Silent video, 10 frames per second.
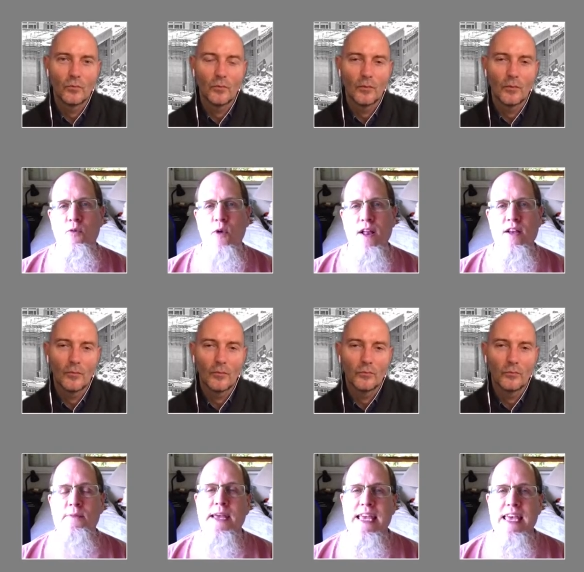
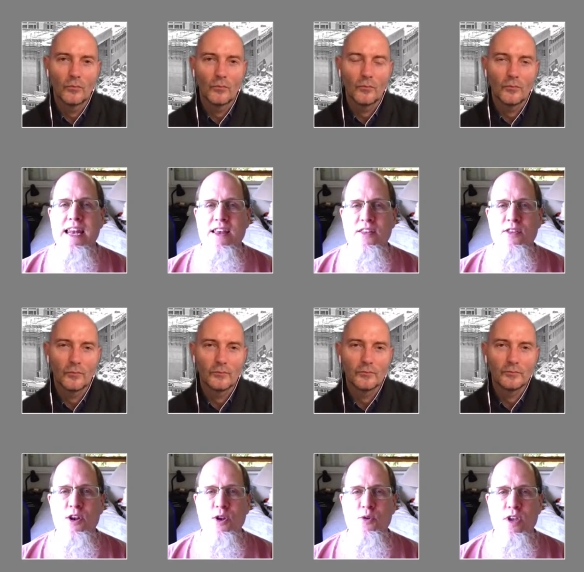Speaker 1: welcoming in the
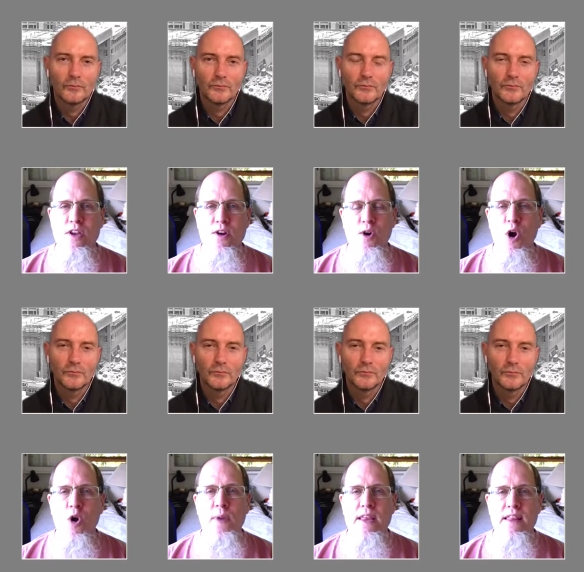new year,
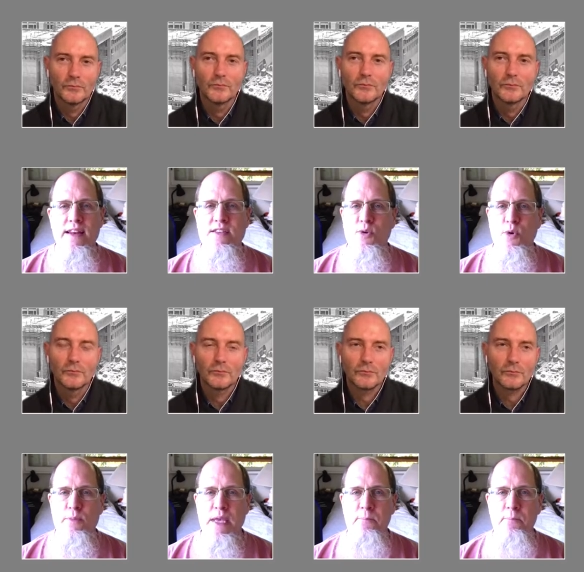hoping that it's going to
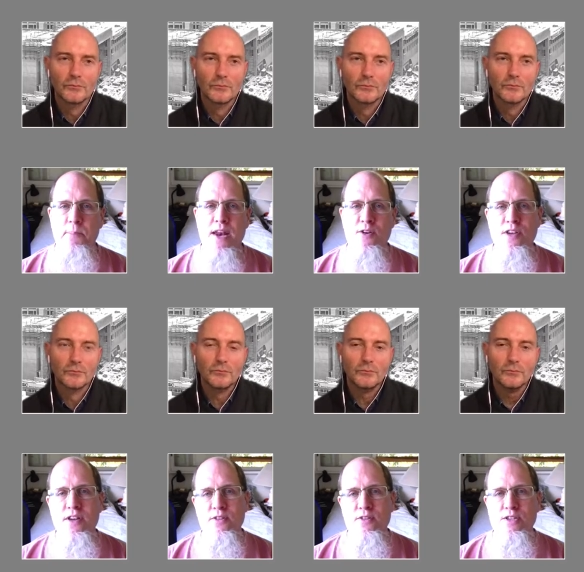be a better
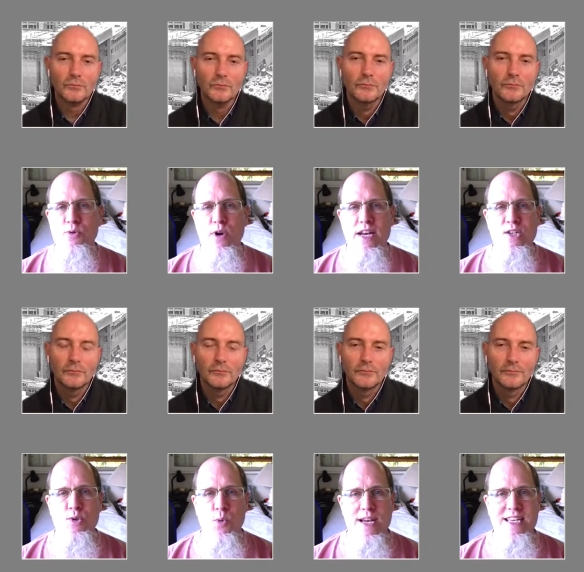year than
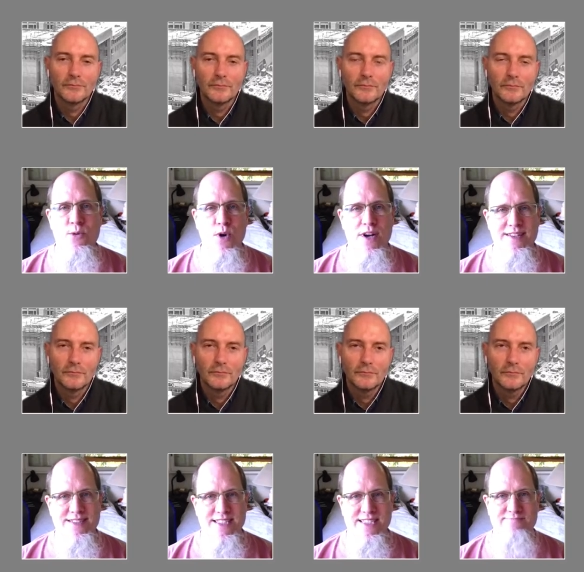2020 was.
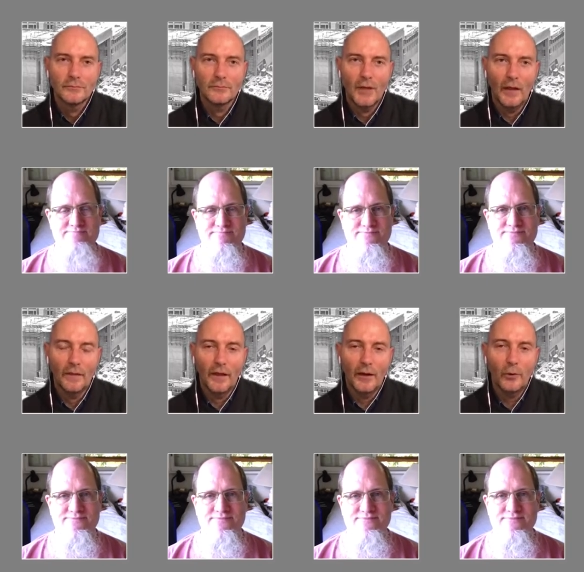
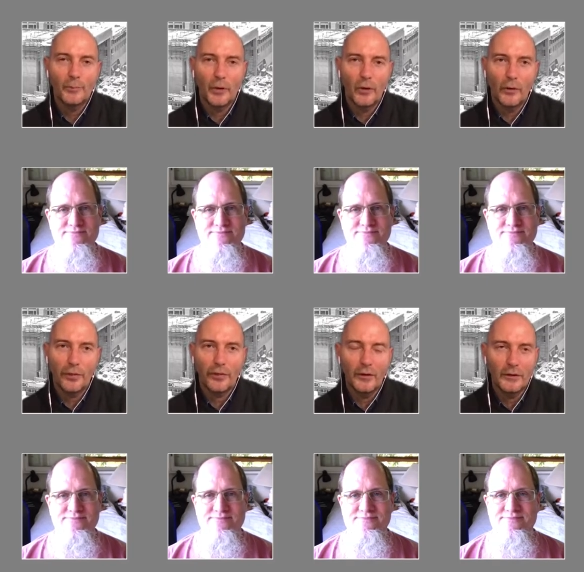
Speaker 2: And they were both
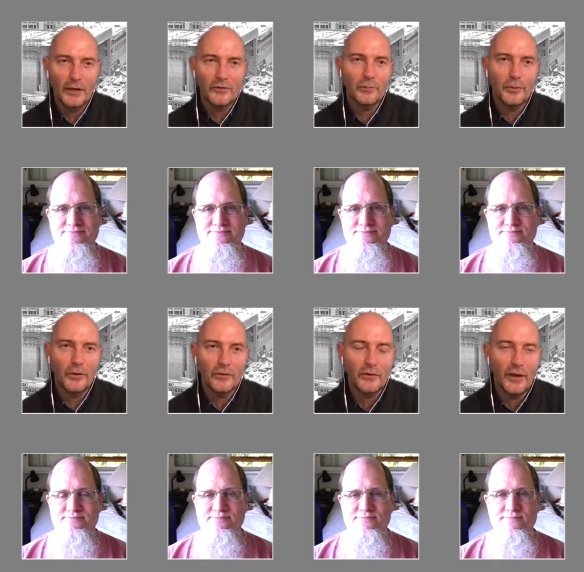uh, not
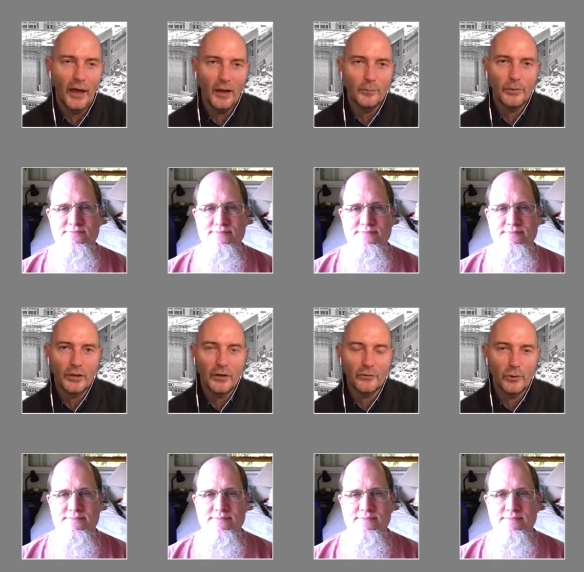supposed to happen
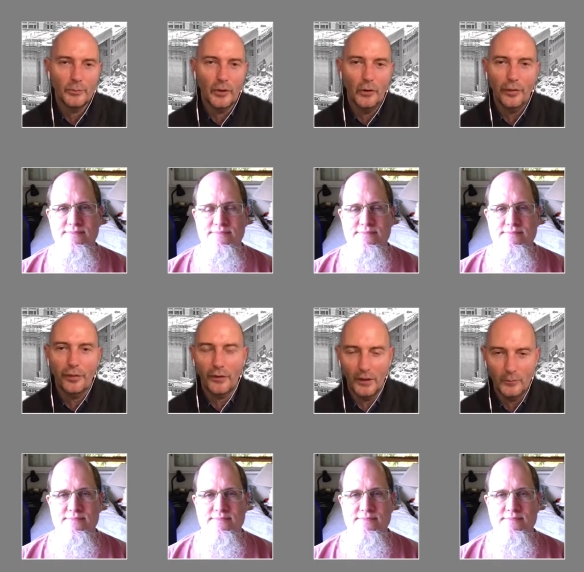because we're
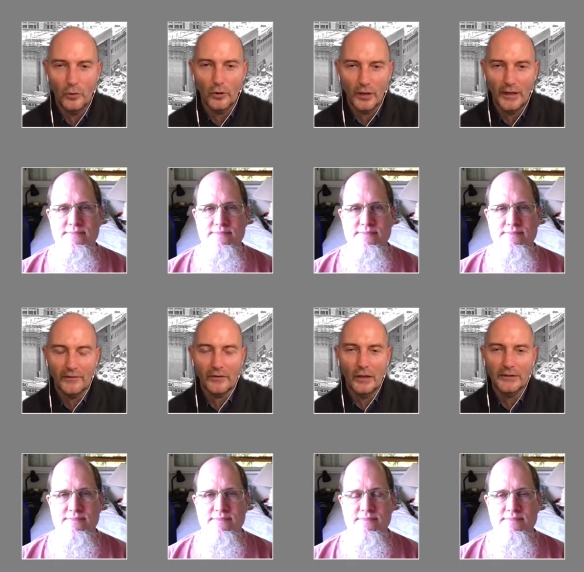both in more or
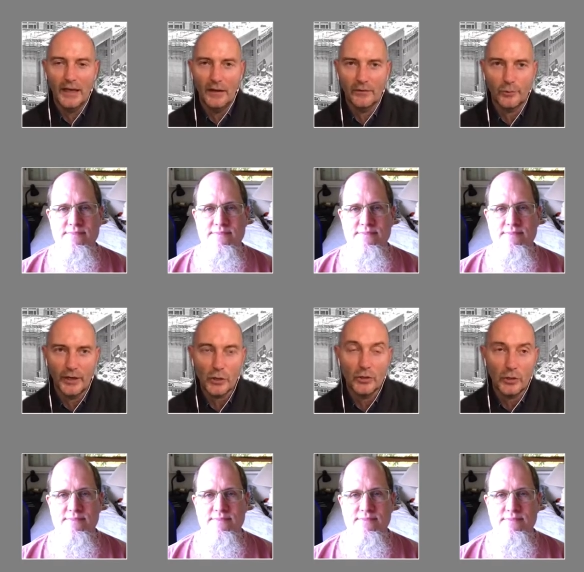less lockdowns. We
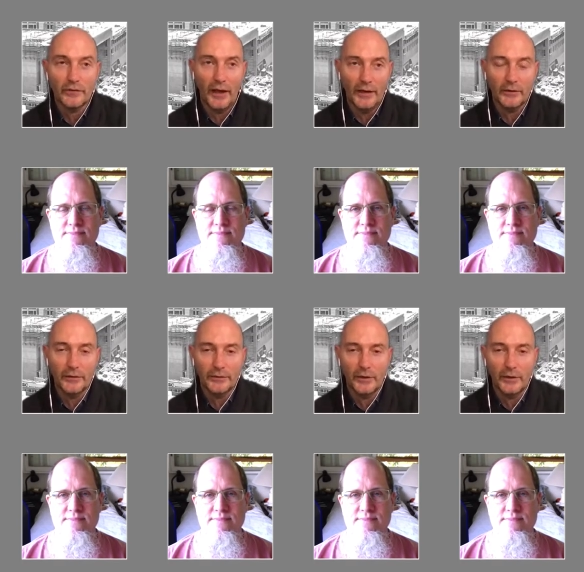actually just entered